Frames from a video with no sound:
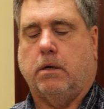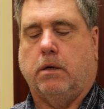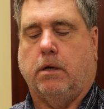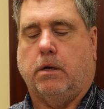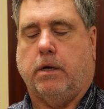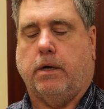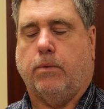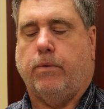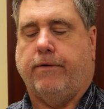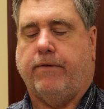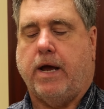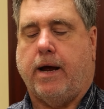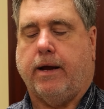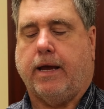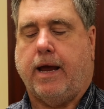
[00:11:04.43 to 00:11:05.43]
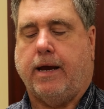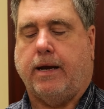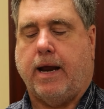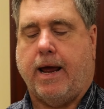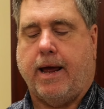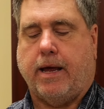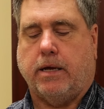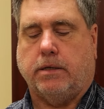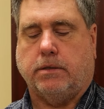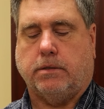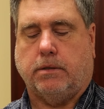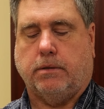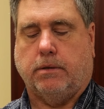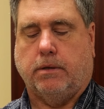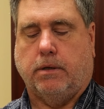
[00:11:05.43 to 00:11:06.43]
Look, we've got
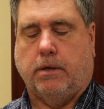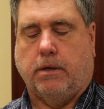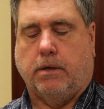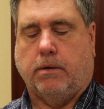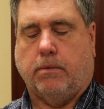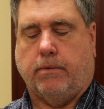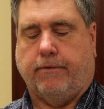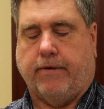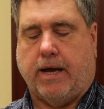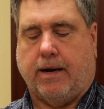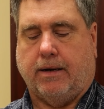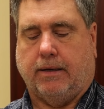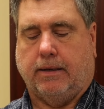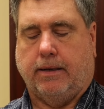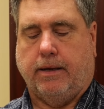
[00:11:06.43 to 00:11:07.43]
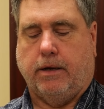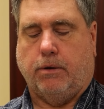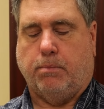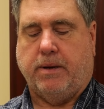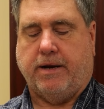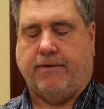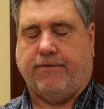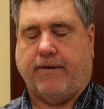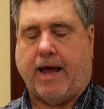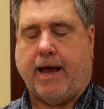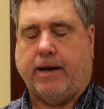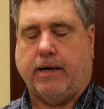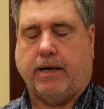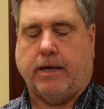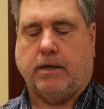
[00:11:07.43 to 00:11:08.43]
canines. We've got a little bit of
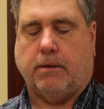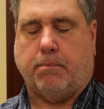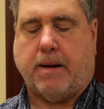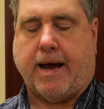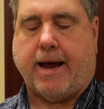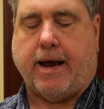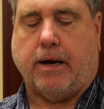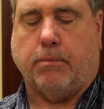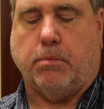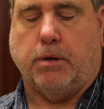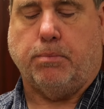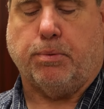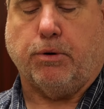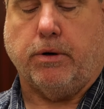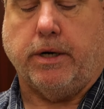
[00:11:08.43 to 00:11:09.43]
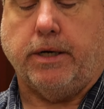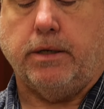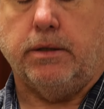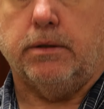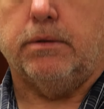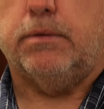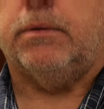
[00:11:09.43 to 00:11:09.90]
flattening in the back, but pretty